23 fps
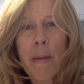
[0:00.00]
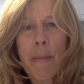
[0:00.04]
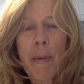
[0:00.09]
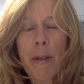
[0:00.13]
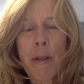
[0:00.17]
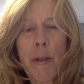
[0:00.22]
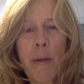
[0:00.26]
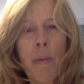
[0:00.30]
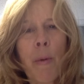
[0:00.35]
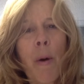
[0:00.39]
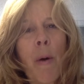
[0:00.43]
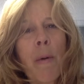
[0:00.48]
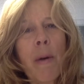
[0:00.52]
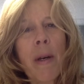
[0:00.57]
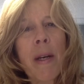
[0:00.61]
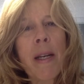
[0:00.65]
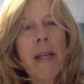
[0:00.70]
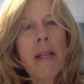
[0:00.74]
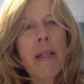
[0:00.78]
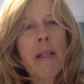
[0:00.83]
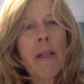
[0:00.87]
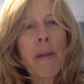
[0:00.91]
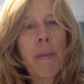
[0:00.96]
but you won't
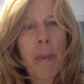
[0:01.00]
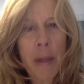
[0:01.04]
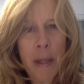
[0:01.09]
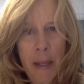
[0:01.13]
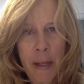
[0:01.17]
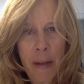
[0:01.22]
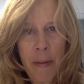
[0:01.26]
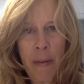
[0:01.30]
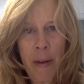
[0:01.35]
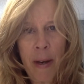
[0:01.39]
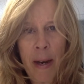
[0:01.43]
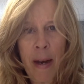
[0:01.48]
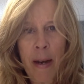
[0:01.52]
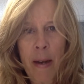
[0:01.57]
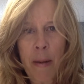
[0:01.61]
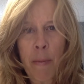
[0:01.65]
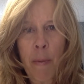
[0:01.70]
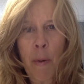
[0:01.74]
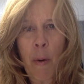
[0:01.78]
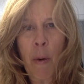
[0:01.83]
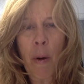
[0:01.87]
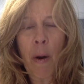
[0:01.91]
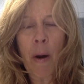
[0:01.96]
need to believe it
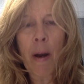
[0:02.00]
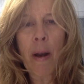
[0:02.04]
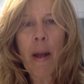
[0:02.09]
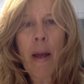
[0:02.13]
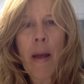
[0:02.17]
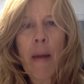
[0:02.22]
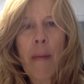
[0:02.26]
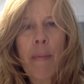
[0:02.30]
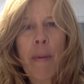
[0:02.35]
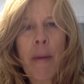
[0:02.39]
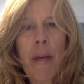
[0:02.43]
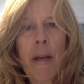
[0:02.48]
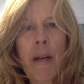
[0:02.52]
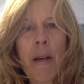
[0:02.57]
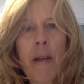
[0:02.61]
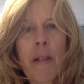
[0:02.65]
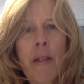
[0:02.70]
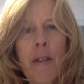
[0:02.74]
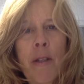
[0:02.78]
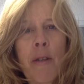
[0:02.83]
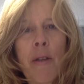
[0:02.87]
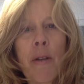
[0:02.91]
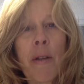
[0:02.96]
anymore
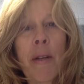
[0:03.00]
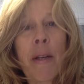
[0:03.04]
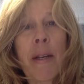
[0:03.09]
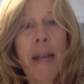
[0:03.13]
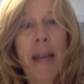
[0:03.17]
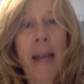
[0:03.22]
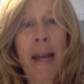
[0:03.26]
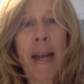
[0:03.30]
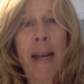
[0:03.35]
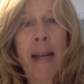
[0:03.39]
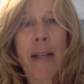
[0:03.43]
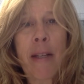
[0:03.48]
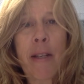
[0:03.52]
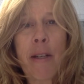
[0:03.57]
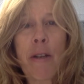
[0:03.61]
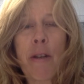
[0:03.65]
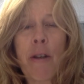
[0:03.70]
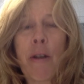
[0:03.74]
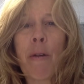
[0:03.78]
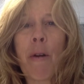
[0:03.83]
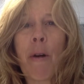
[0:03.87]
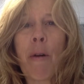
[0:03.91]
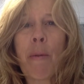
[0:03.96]
because you'll engage in
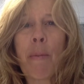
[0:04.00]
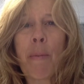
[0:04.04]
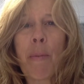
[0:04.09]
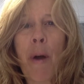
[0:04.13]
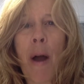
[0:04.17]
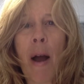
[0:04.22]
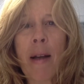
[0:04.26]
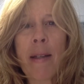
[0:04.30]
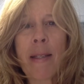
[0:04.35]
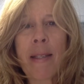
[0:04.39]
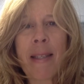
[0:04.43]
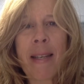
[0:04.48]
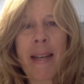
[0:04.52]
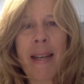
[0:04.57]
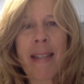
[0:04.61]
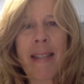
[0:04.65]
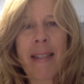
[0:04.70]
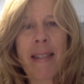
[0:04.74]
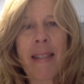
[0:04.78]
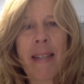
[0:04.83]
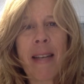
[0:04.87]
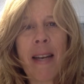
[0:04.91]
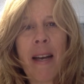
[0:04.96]
your own
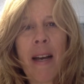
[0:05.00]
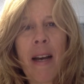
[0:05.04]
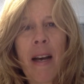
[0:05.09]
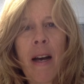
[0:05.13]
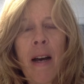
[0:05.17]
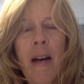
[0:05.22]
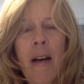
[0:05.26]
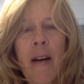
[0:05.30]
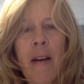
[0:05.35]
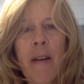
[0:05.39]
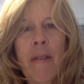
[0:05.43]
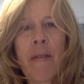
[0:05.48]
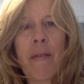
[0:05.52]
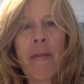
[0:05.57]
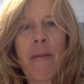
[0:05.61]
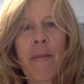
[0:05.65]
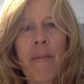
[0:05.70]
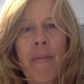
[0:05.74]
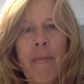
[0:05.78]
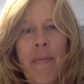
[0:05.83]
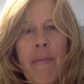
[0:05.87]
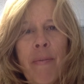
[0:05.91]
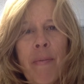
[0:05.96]
process of
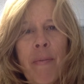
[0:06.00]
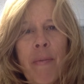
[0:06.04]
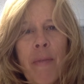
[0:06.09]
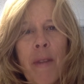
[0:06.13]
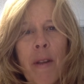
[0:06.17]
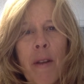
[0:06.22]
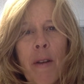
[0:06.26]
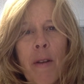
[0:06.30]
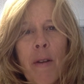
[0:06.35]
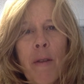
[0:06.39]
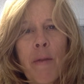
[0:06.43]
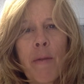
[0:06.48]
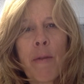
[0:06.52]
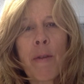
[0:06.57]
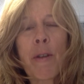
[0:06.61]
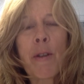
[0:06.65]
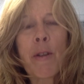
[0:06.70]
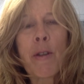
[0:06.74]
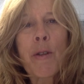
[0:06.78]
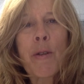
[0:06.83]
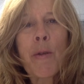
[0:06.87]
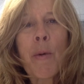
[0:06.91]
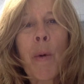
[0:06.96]

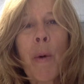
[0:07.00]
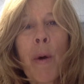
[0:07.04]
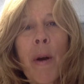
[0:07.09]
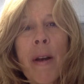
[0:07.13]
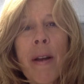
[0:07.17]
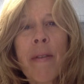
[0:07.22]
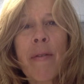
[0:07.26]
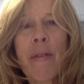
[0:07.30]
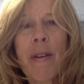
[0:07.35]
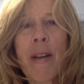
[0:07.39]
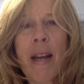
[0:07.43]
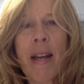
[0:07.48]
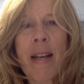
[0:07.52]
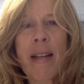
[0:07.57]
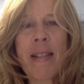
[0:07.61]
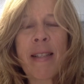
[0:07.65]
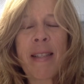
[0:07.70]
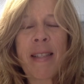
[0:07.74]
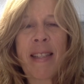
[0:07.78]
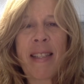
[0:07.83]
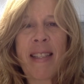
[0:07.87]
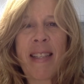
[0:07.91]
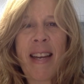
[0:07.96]

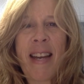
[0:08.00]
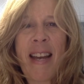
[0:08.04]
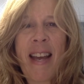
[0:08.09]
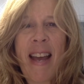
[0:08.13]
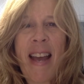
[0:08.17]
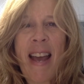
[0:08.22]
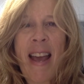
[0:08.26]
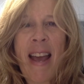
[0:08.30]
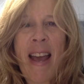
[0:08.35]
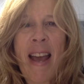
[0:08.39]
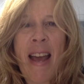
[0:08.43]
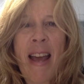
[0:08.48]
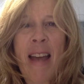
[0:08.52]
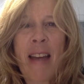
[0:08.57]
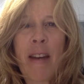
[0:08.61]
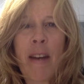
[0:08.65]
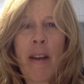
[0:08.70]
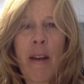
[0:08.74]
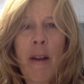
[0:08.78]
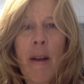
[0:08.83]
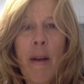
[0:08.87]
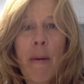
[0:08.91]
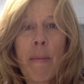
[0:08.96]
restorativeness
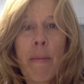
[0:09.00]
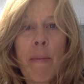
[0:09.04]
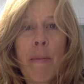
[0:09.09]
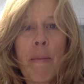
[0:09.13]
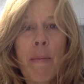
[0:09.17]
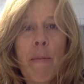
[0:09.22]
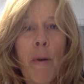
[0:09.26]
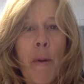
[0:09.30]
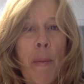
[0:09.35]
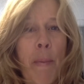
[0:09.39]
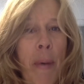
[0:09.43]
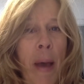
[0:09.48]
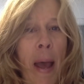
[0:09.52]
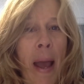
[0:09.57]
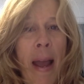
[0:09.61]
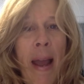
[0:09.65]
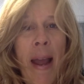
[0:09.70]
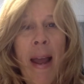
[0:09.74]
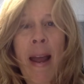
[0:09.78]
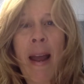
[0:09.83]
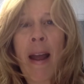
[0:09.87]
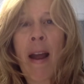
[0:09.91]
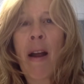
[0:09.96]
and
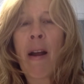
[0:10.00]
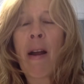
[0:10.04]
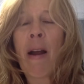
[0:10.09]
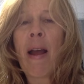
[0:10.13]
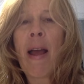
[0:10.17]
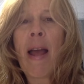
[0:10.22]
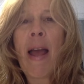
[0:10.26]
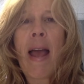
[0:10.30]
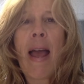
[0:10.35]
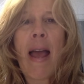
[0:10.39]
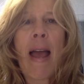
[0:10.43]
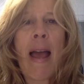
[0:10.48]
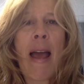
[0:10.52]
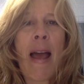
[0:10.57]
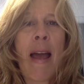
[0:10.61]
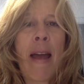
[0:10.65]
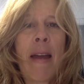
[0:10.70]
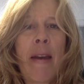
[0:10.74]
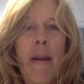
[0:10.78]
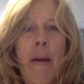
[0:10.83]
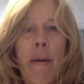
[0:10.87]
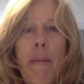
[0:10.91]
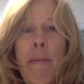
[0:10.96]
repair
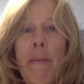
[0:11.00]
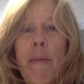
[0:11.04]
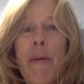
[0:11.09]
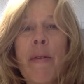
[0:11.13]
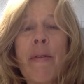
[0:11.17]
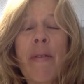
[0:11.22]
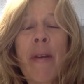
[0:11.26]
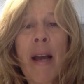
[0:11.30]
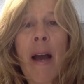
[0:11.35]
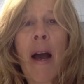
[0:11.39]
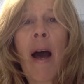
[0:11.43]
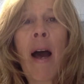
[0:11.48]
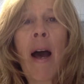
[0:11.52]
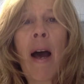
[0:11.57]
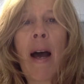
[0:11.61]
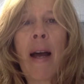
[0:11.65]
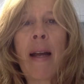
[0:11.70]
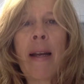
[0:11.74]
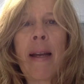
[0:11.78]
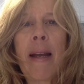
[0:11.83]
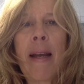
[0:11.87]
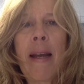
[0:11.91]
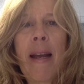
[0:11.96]
and moving
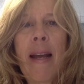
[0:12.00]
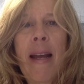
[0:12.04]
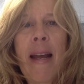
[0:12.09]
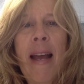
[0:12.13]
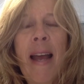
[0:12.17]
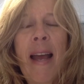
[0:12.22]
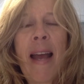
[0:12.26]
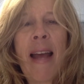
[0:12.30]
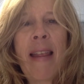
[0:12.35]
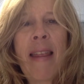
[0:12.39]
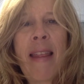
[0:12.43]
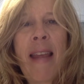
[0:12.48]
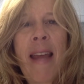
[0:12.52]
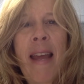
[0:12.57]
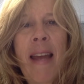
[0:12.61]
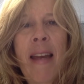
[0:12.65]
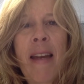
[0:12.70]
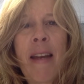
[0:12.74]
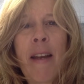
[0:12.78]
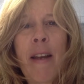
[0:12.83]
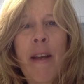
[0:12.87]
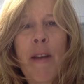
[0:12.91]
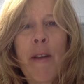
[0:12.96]
on. And
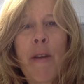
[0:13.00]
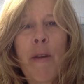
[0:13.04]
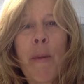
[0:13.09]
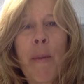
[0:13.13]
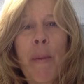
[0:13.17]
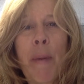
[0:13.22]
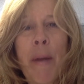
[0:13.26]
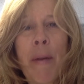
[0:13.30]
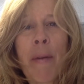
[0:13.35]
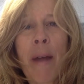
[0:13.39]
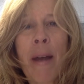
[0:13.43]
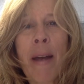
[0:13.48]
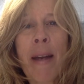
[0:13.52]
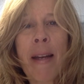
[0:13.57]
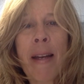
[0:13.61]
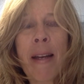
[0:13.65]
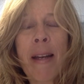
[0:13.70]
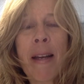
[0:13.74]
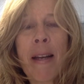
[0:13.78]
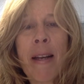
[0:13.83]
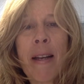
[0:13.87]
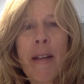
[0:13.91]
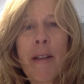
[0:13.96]
then you'll be
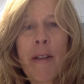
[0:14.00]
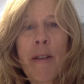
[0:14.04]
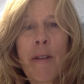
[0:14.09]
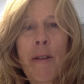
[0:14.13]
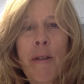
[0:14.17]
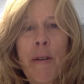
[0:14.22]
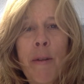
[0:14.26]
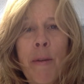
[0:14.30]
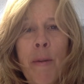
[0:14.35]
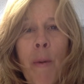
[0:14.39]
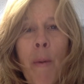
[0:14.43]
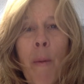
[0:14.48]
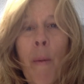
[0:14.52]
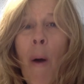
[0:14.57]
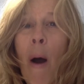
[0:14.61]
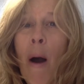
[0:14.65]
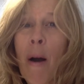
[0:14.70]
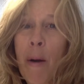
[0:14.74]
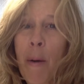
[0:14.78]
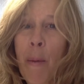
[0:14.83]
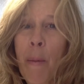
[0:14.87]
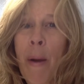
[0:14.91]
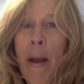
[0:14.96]
ready to
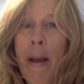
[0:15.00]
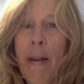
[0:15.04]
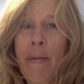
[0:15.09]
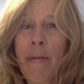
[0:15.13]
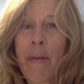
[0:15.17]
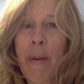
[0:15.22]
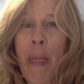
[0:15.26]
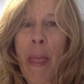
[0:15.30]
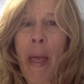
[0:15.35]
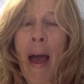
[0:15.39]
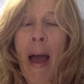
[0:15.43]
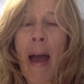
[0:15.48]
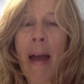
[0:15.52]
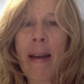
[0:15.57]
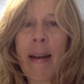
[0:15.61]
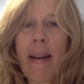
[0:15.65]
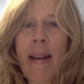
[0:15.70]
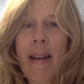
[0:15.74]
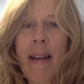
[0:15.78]
walk away from that.